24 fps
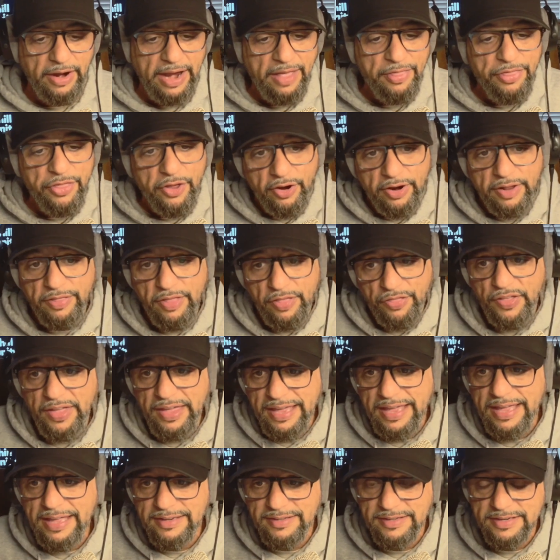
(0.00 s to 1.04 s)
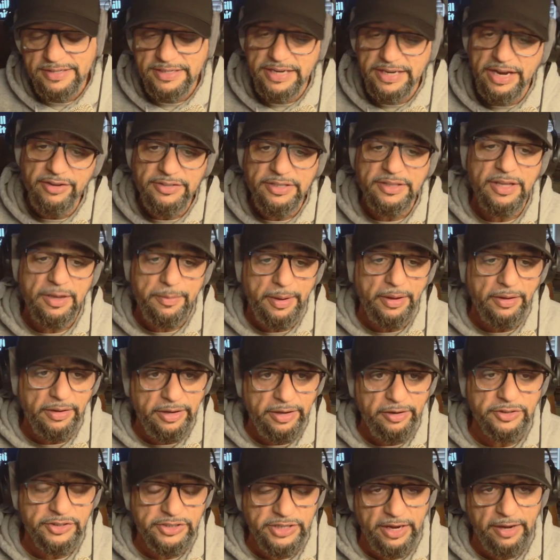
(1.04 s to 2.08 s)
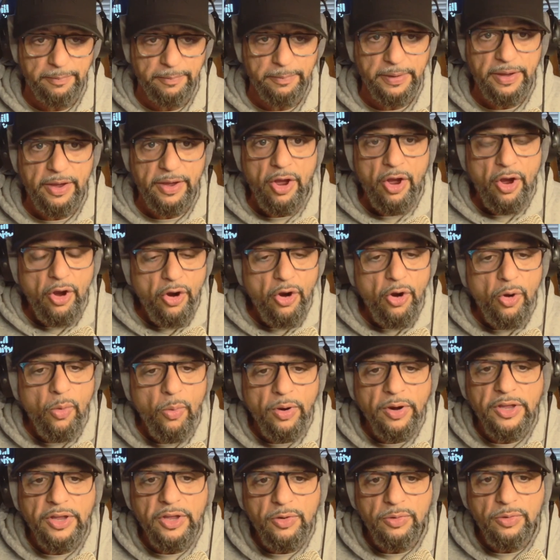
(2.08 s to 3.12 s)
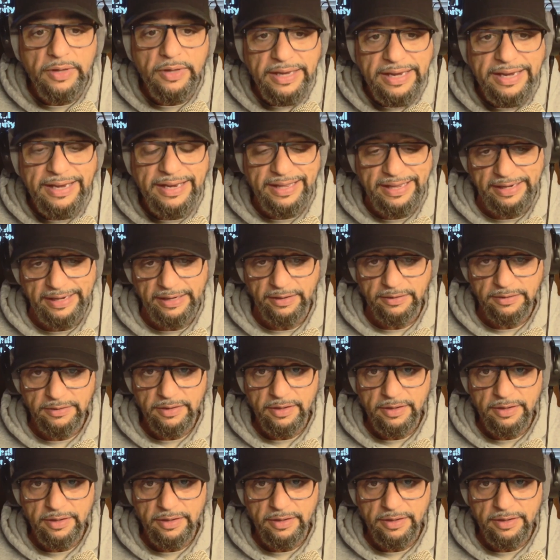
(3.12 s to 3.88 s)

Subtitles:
And the thing is here's the thing about leadership. Who are you leading?